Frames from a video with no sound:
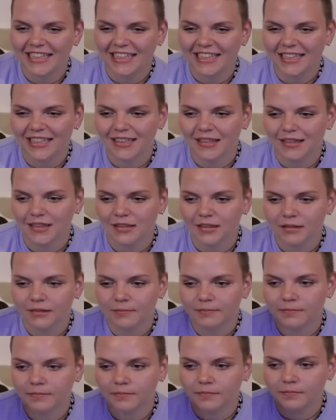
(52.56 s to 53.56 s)

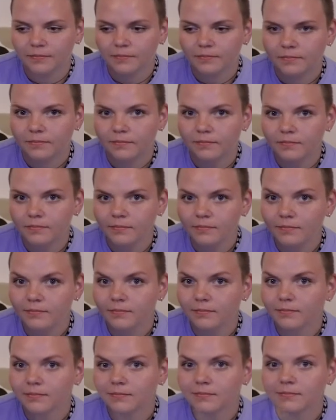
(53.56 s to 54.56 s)

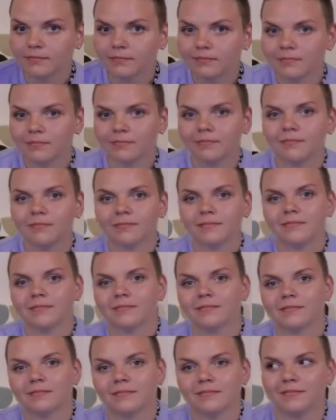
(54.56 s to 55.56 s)

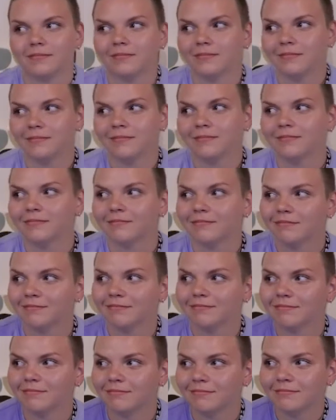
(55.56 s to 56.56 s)

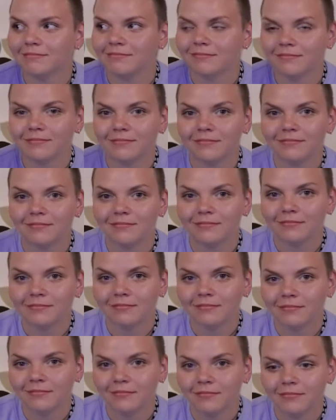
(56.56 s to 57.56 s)

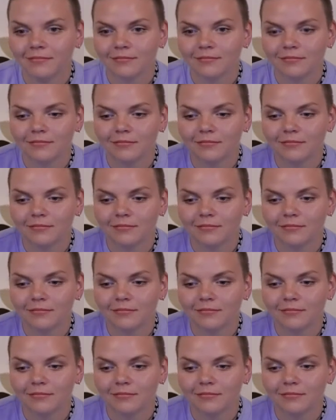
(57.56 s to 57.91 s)
This person isn't speaking.